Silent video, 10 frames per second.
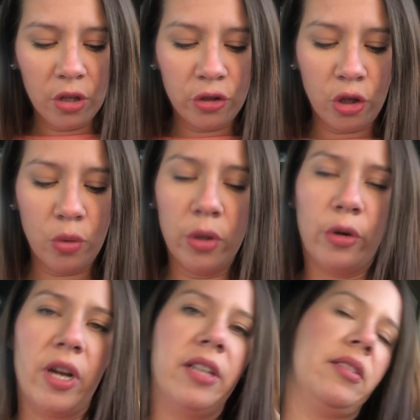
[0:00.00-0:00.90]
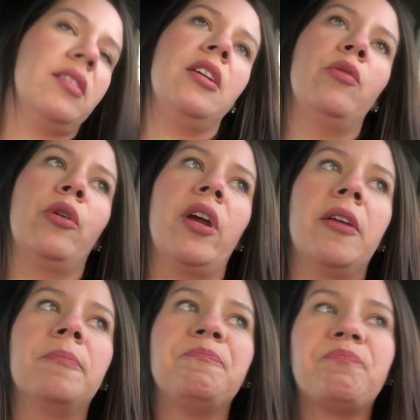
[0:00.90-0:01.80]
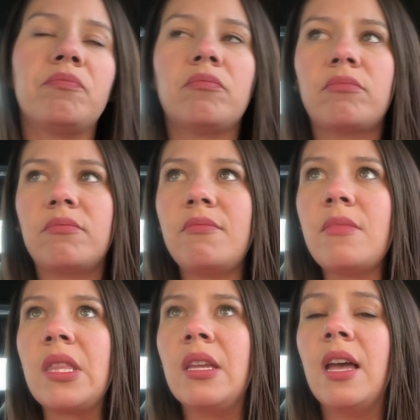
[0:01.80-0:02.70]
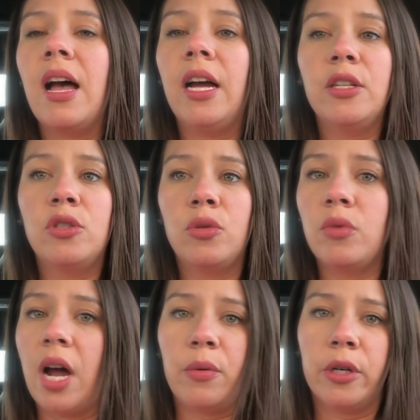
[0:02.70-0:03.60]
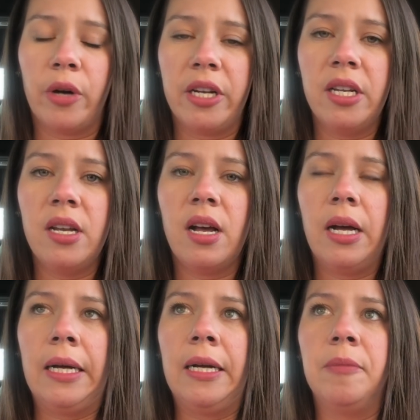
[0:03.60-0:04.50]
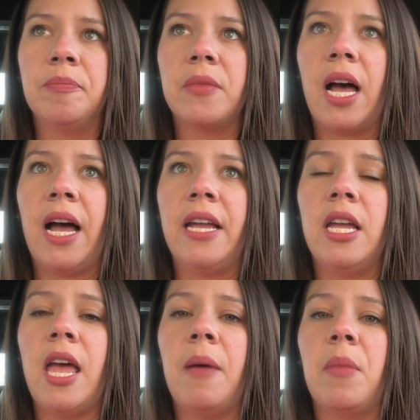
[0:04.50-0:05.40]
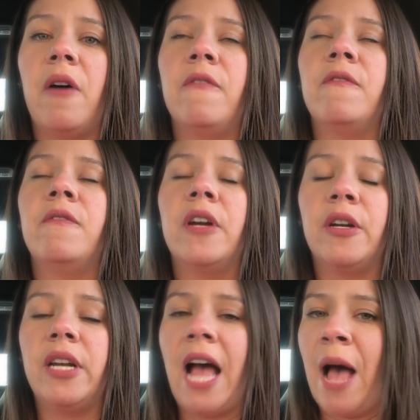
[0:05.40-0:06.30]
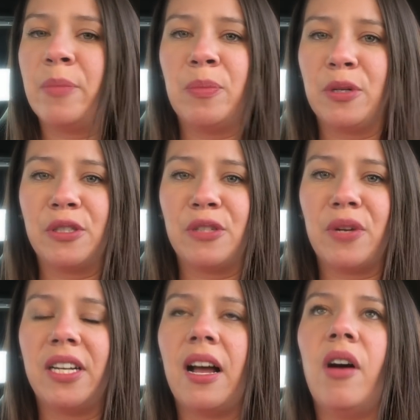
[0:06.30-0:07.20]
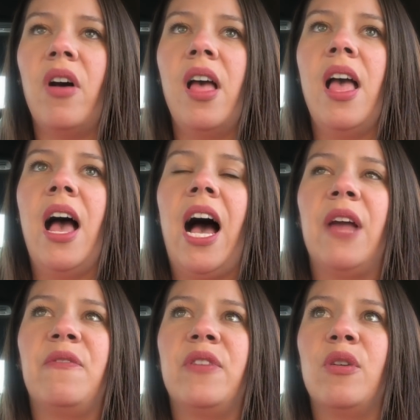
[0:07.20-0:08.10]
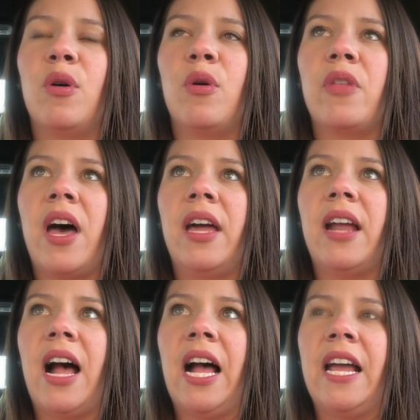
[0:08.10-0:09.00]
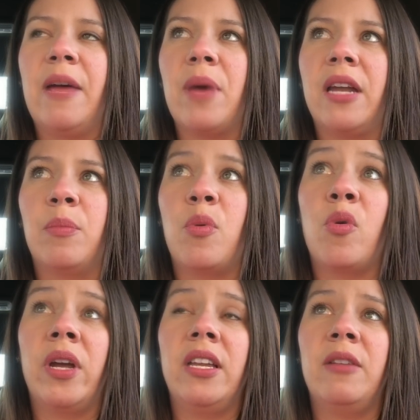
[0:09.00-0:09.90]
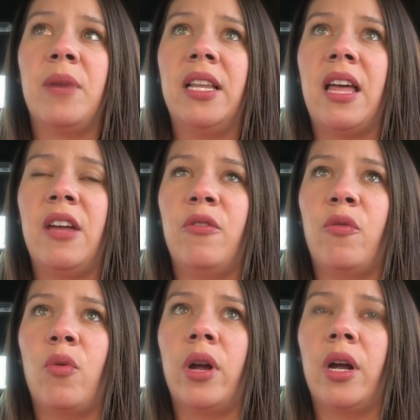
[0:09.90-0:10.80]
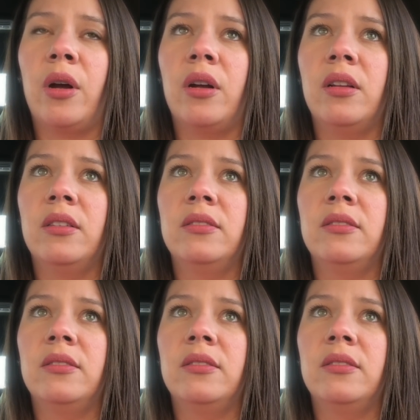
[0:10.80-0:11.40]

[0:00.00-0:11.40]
Do you regret it? Does he regret it? I do not regret it. I am a very happy person right now. I feel that I am at a point in my life where